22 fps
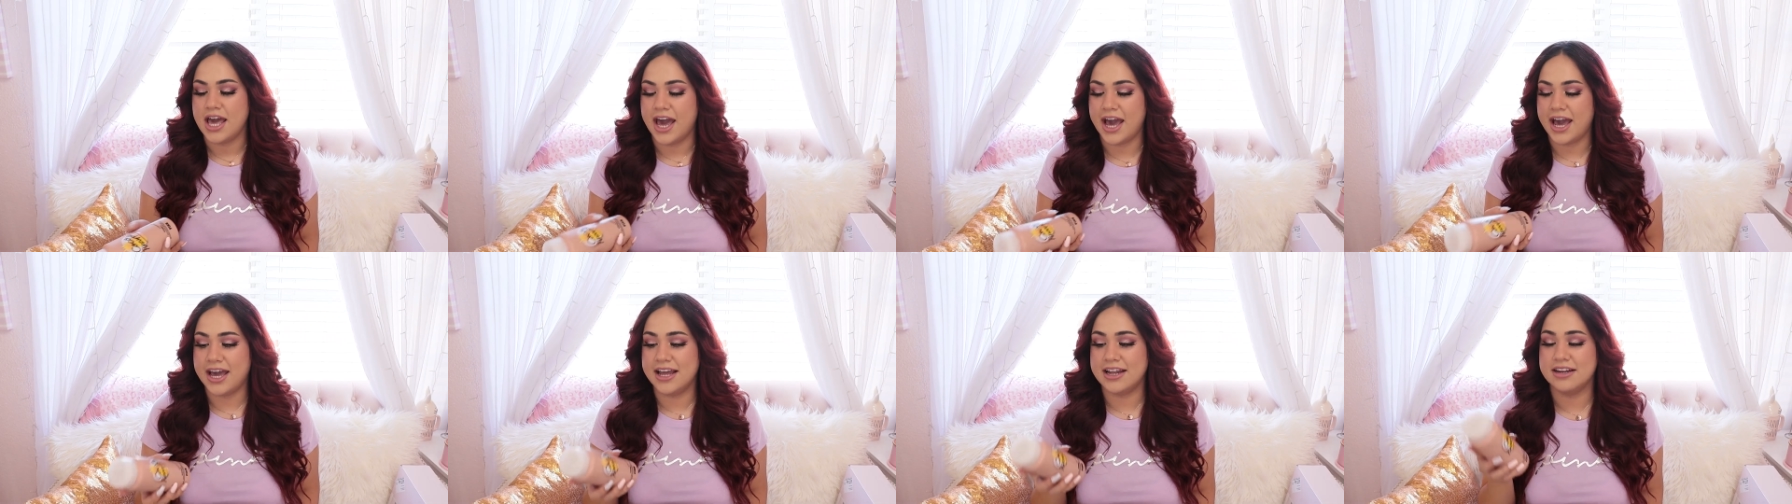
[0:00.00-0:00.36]

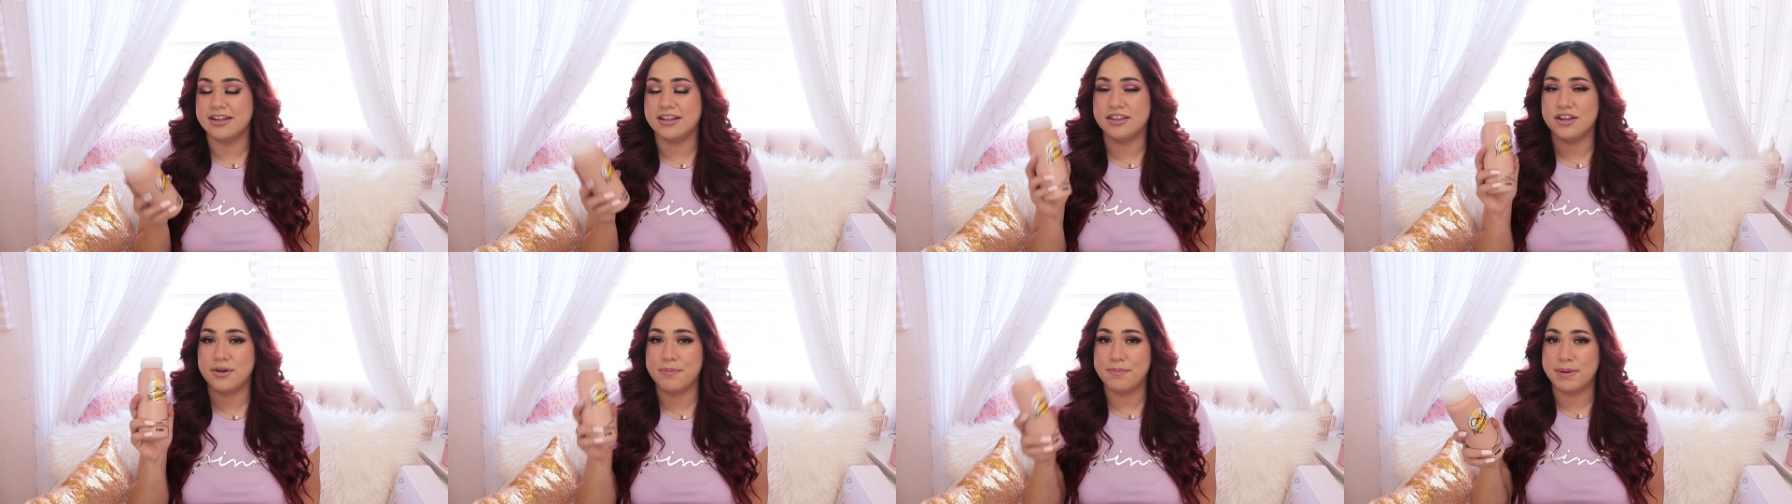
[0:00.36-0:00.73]
and
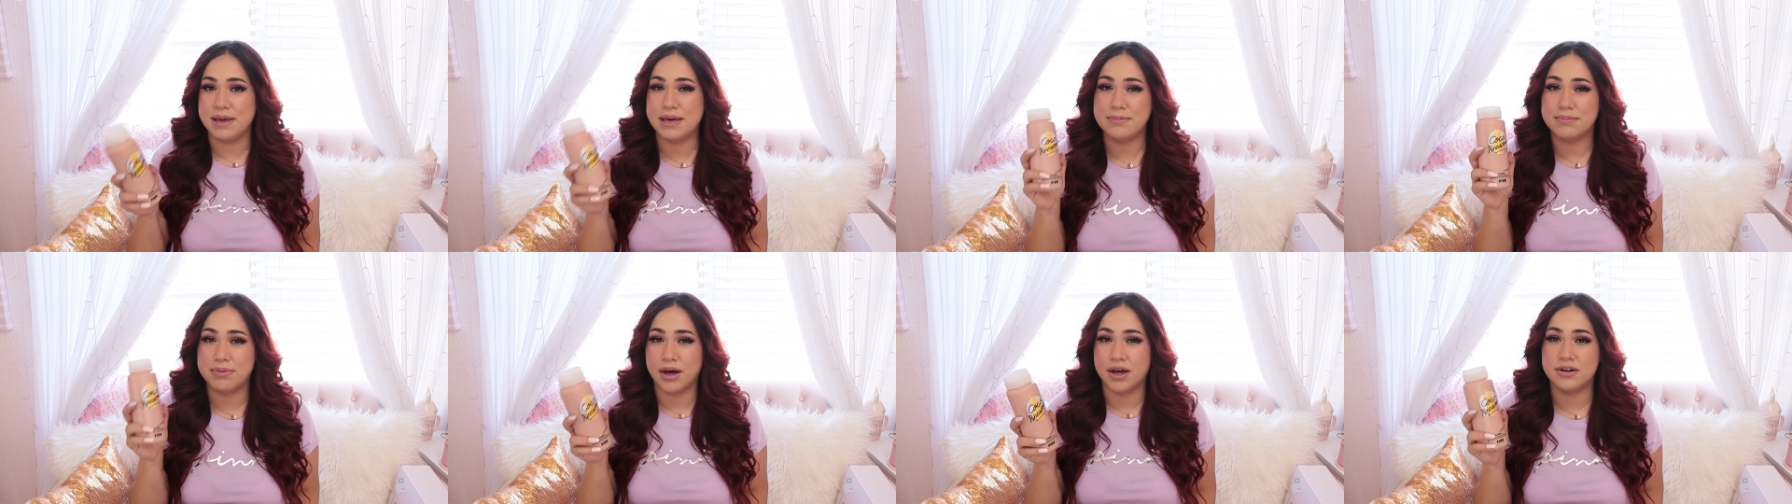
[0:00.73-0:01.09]
they're
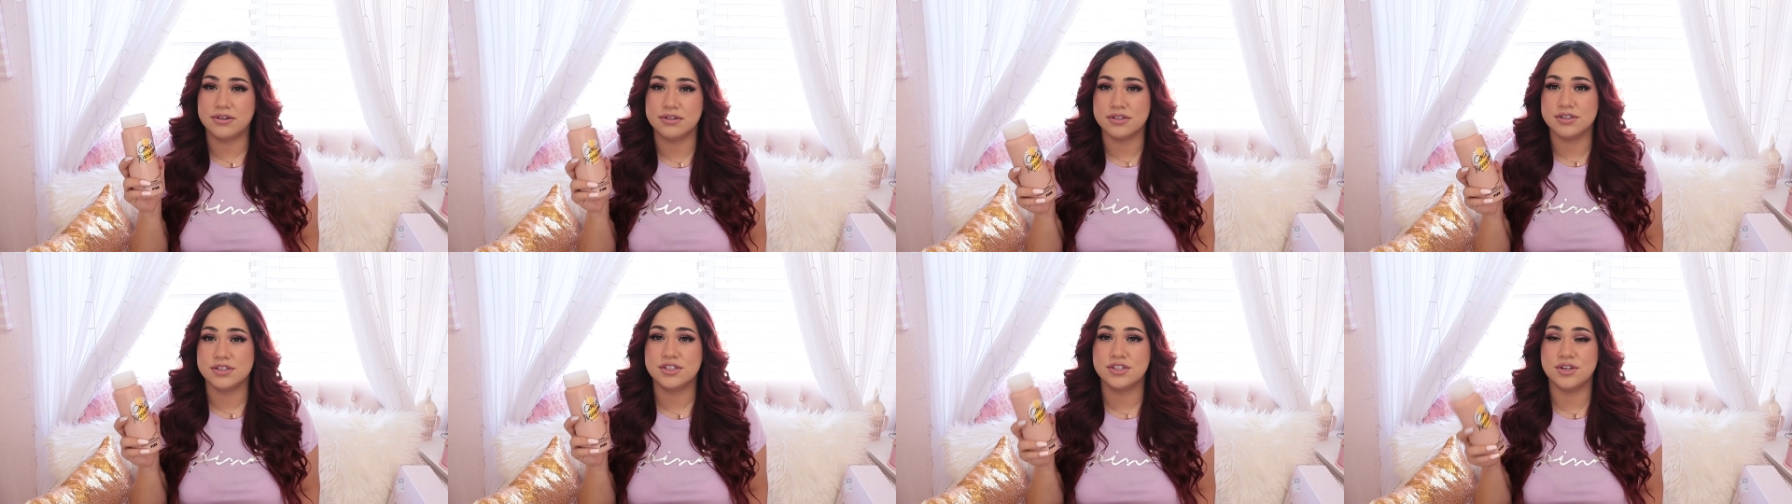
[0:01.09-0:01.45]
big
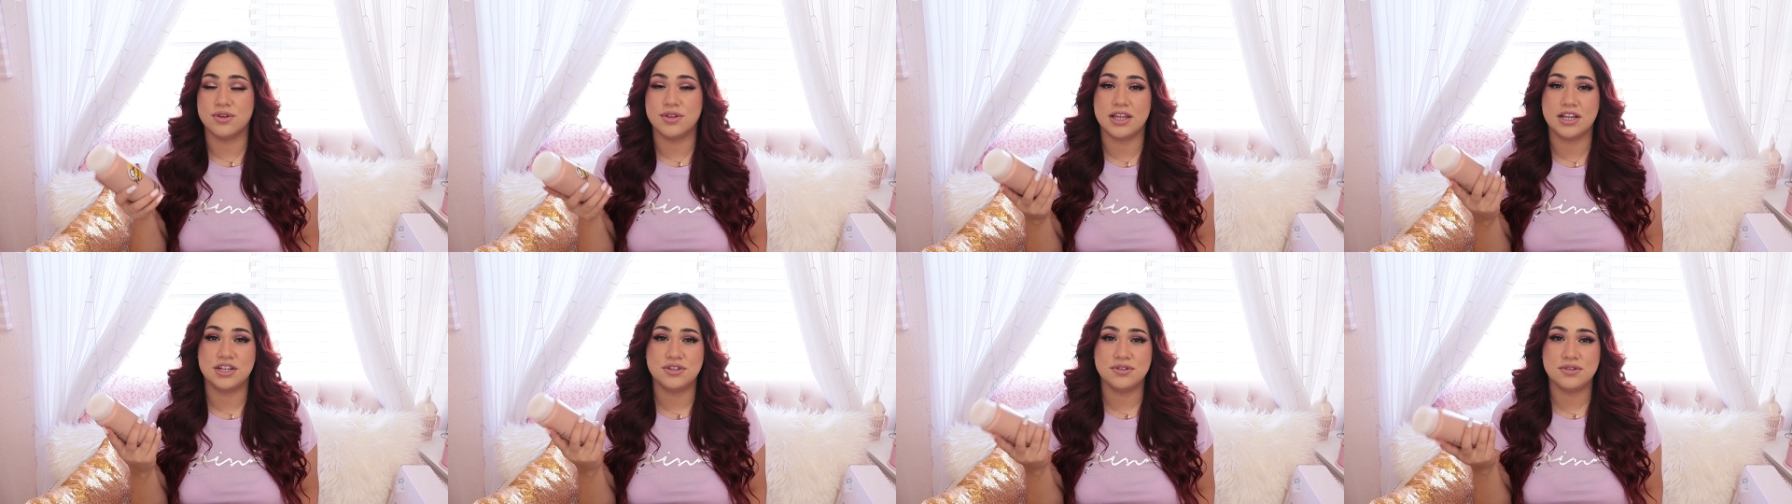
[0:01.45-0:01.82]
bottles
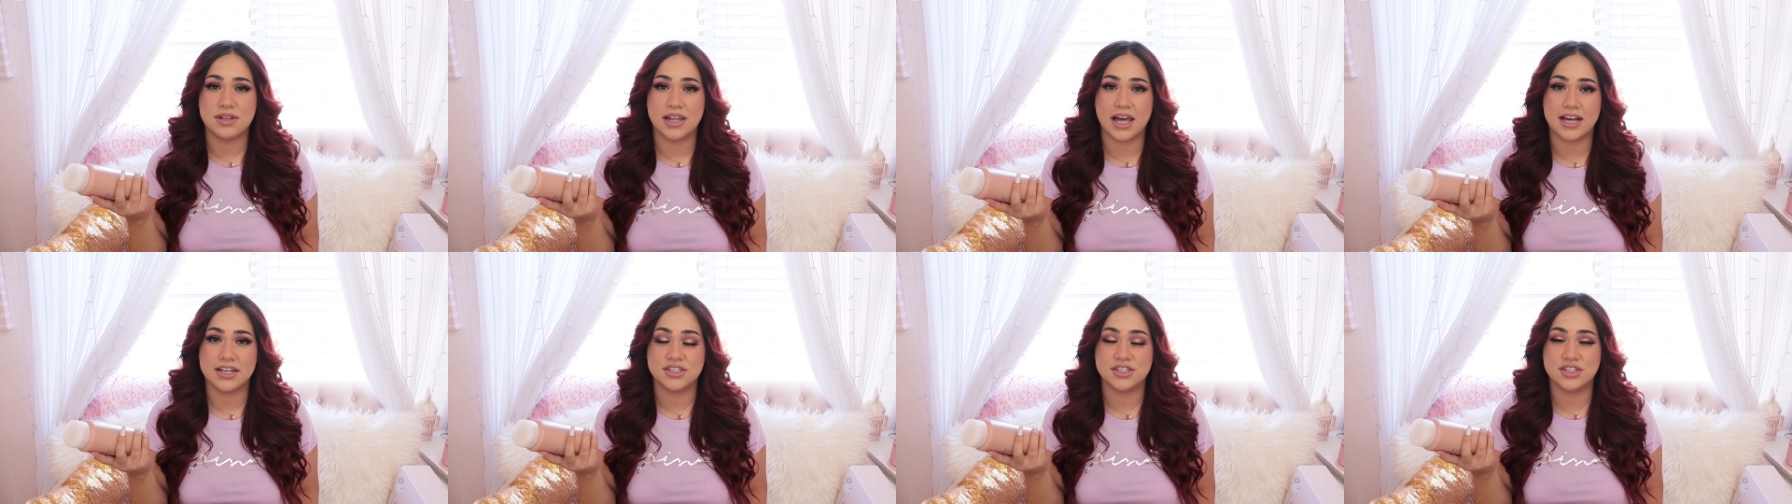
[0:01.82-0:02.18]
so they do
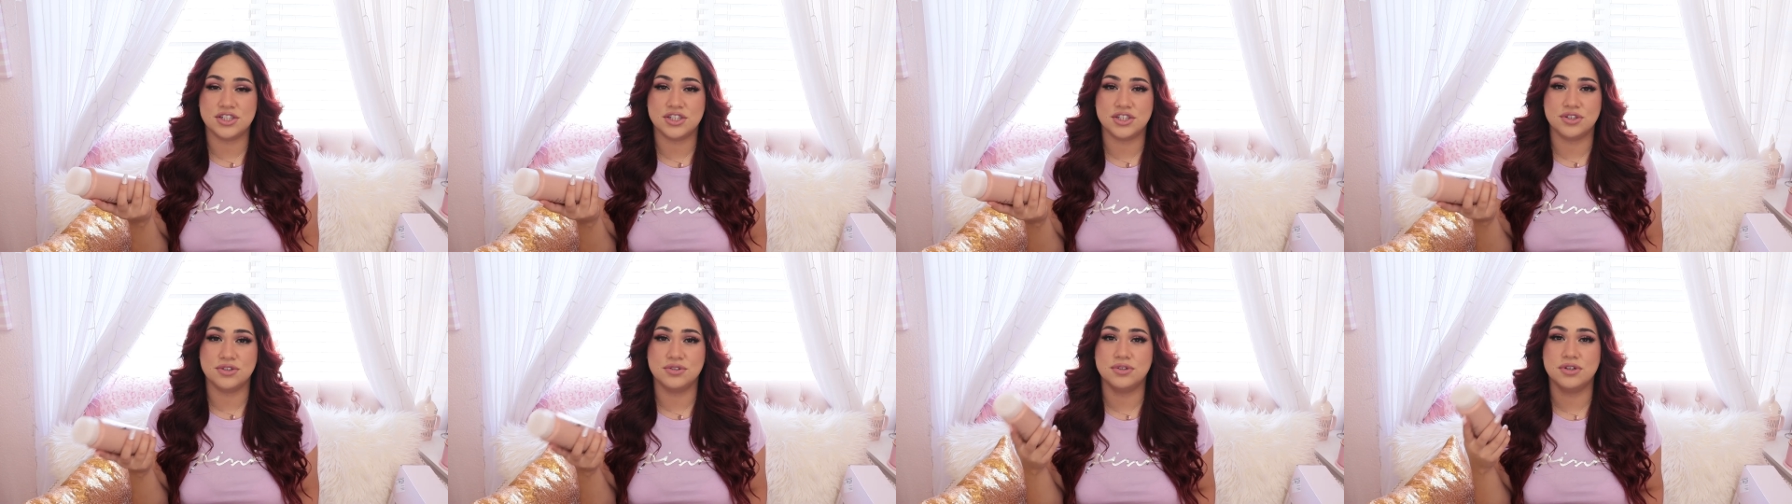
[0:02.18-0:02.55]

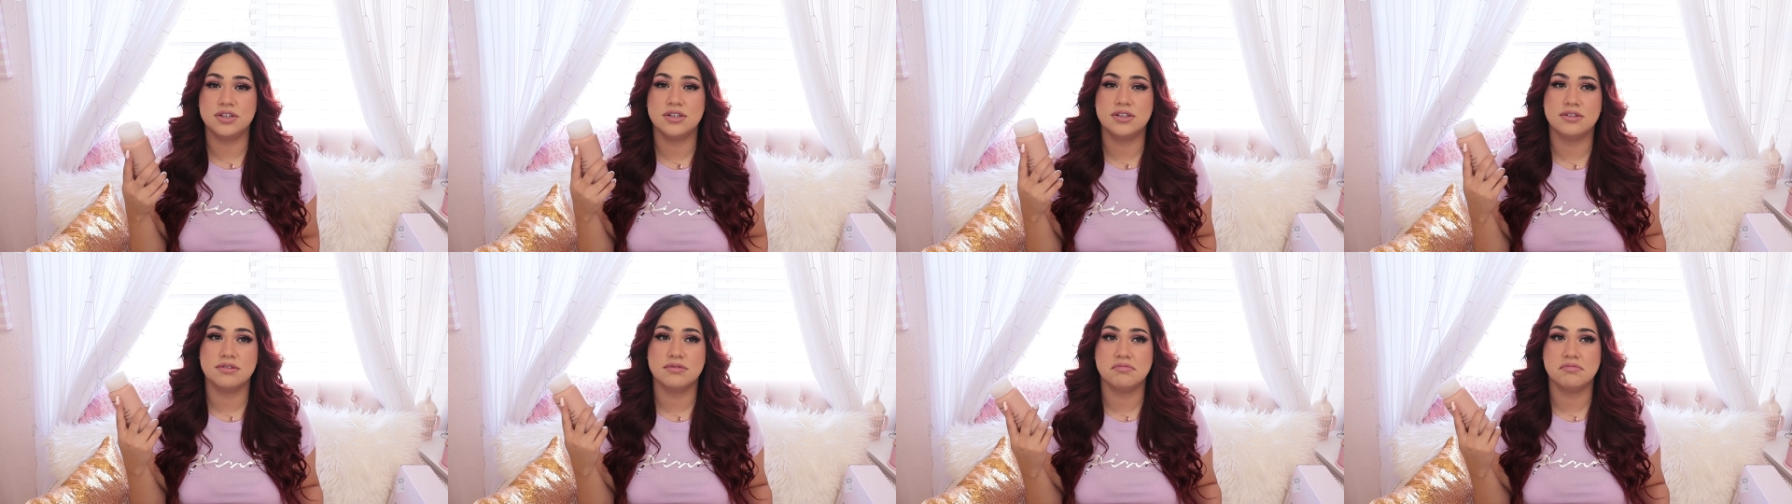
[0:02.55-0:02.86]
last you